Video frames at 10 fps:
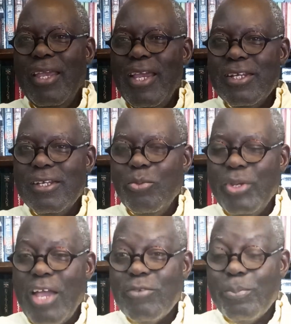And we
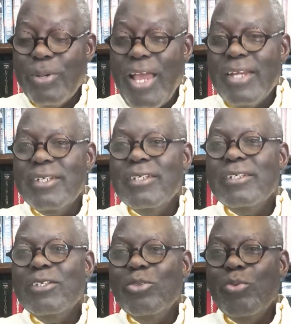have a plan.
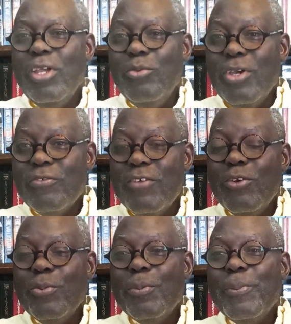We have
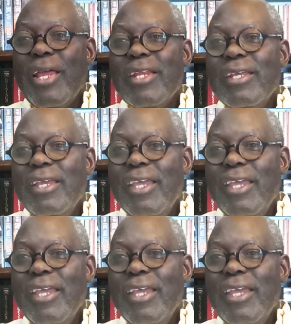developed a plan,